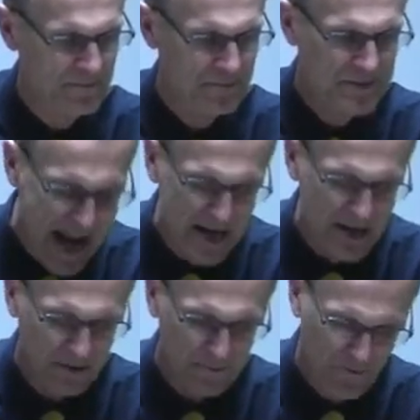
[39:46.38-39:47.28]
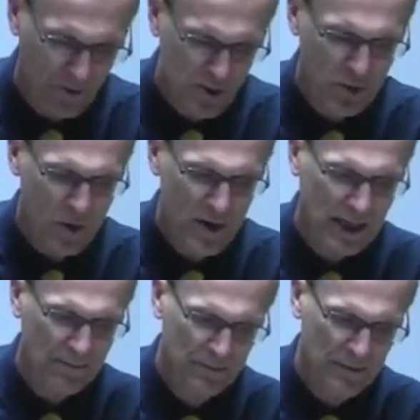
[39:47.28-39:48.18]
Daniel. verse
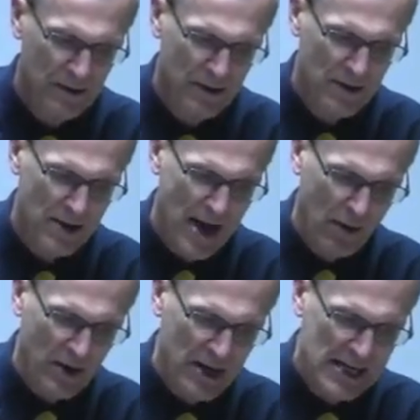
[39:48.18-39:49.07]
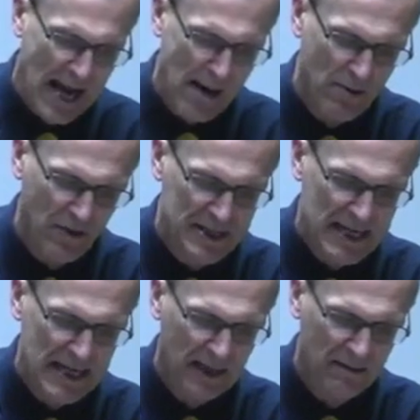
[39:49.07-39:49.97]
20. And when he came to the
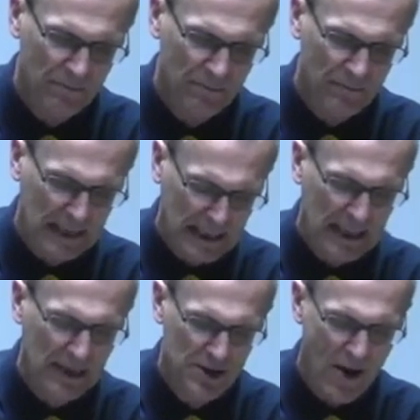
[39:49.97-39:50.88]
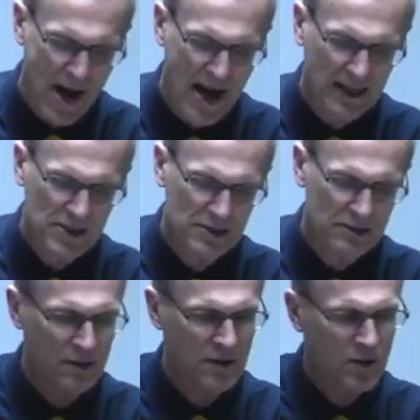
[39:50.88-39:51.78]
den, king Darius
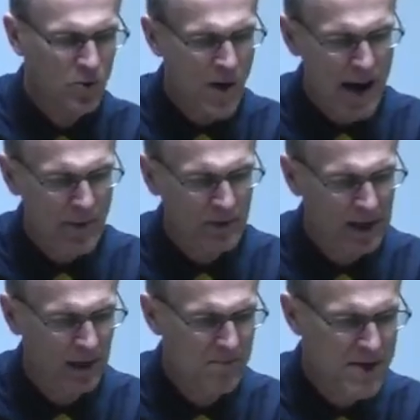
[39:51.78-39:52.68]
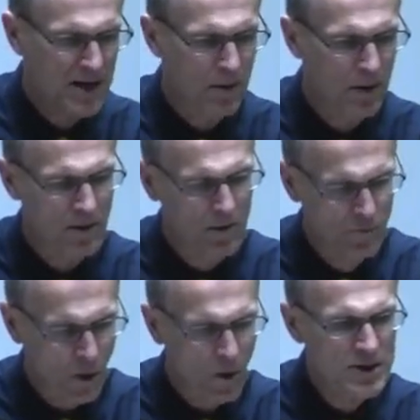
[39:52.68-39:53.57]
cried with a lamentable
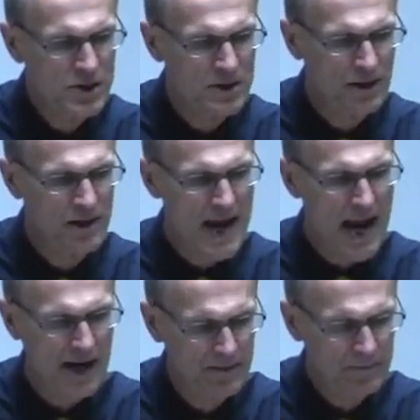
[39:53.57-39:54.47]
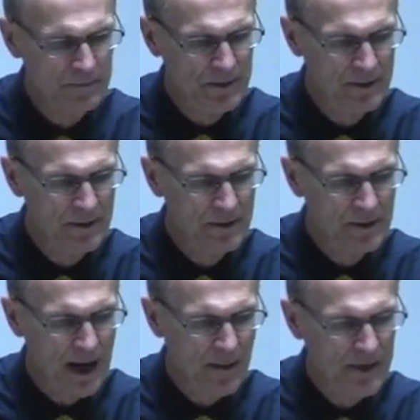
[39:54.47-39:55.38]
voice unto Daniel.
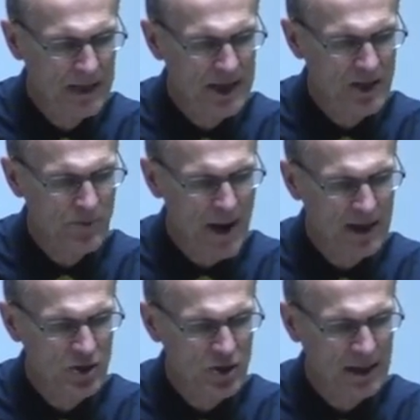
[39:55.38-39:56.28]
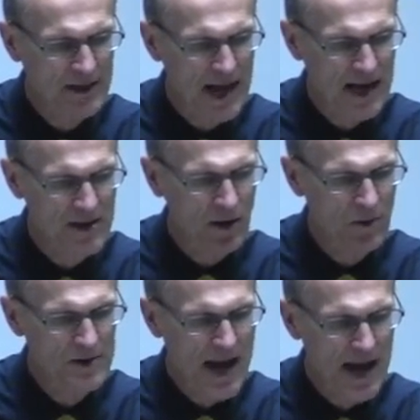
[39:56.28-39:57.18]
And the king spake and said to Daniel,
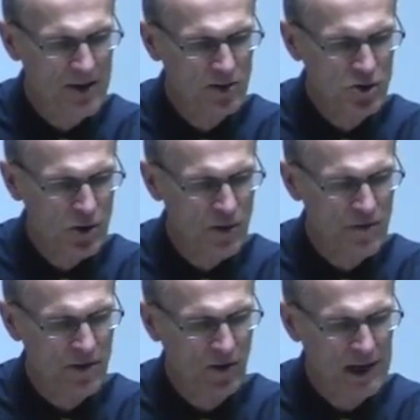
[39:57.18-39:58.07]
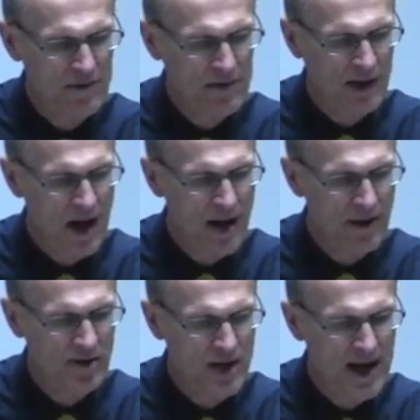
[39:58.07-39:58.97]
O Daniel, servant of the living
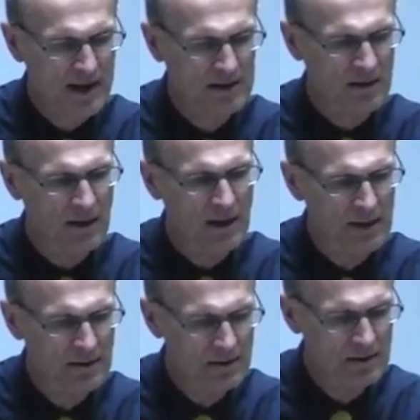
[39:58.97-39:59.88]
God, is that God,